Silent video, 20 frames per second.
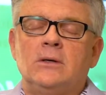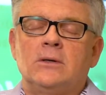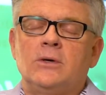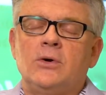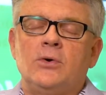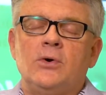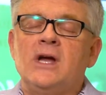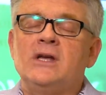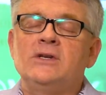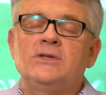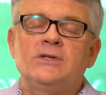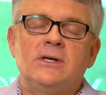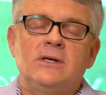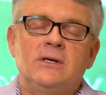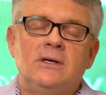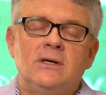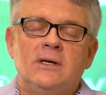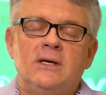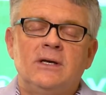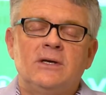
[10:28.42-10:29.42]

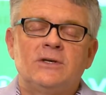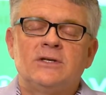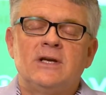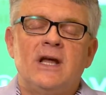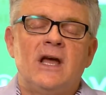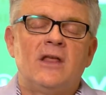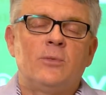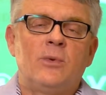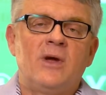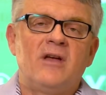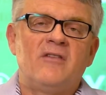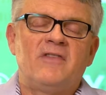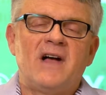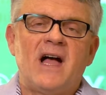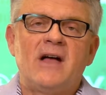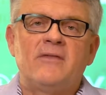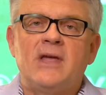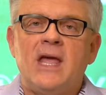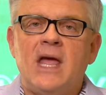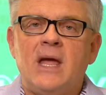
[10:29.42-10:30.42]
crazy it is now that we have
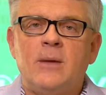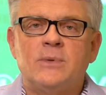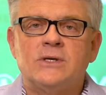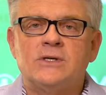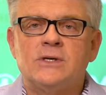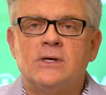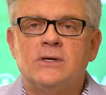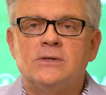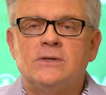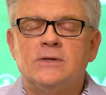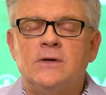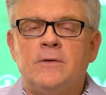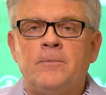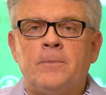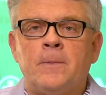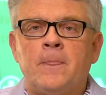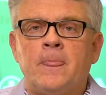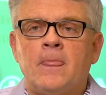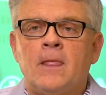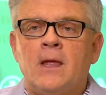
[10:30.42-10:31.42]
5 campuses.
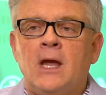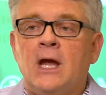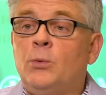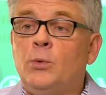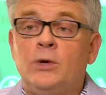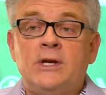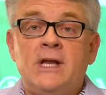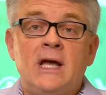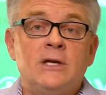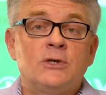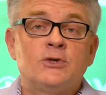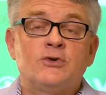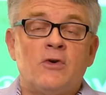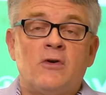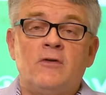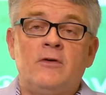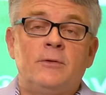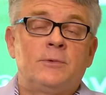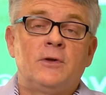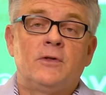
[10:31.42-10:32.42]
And one day I just
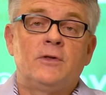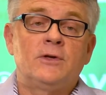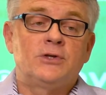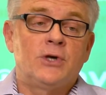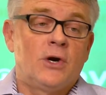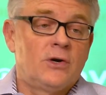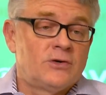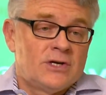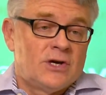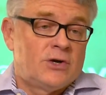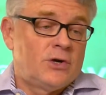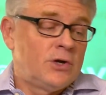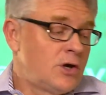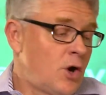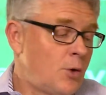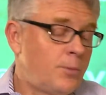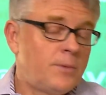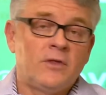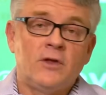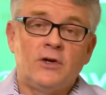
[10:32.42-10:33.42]
drove up to the church and I
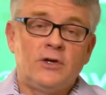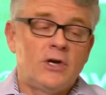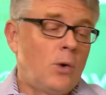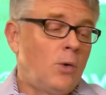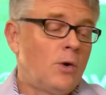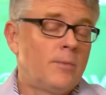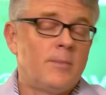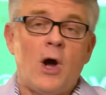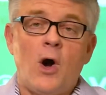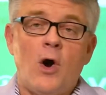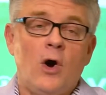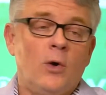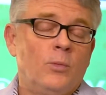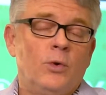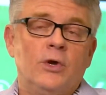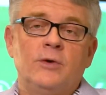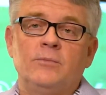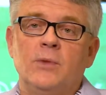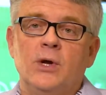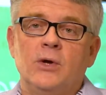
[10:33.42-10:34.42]
couldn't open the door. My arm
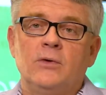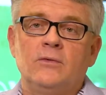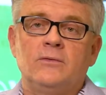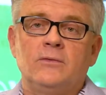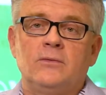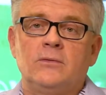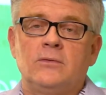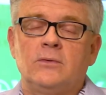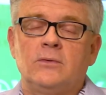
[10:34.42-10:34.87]
wouldn't move.